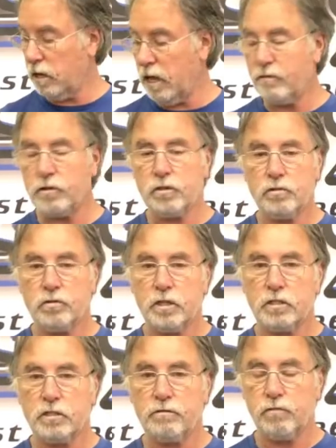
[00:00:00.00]

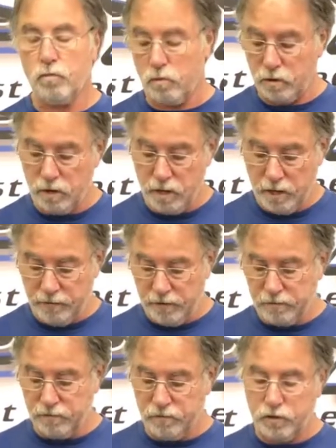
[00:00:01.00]
11264.
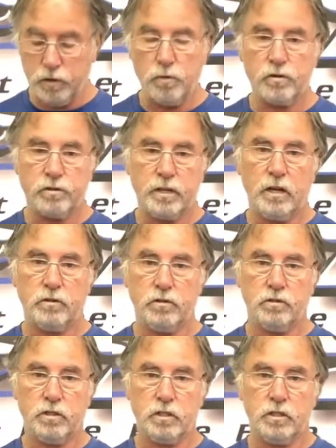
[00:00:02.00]
This is the newer style
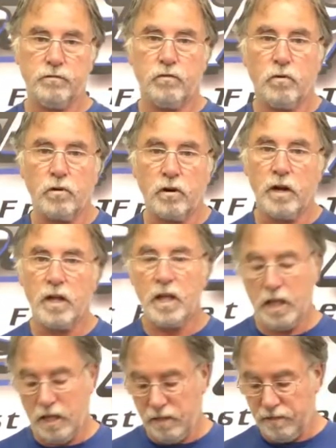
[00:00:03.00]
264.
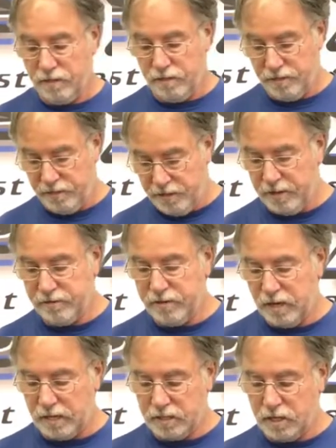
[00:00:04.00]

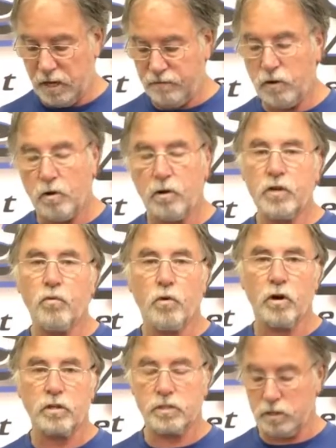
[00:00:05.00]
This DustCuff only
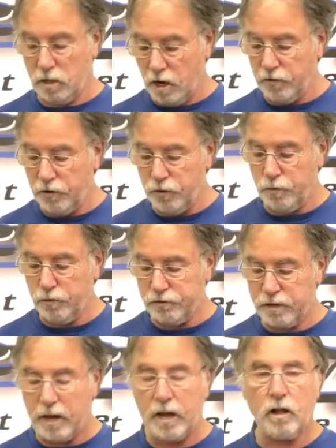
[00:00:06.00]
works on the newer
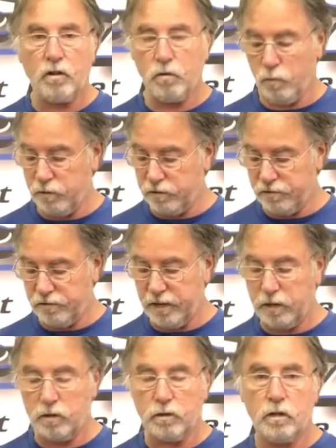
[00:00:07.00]
style with the
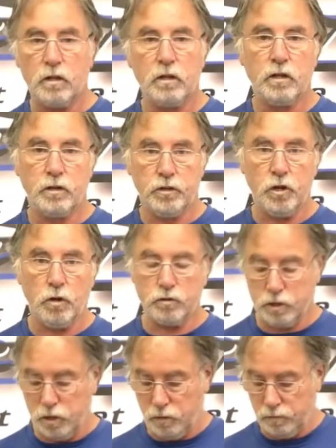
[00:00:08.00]
single
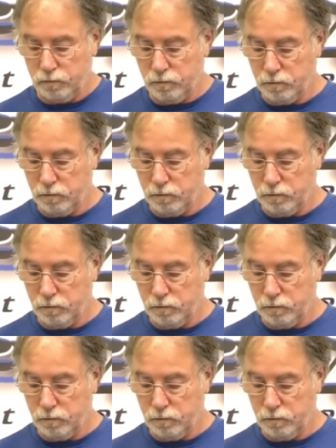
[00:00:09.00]
nose cone.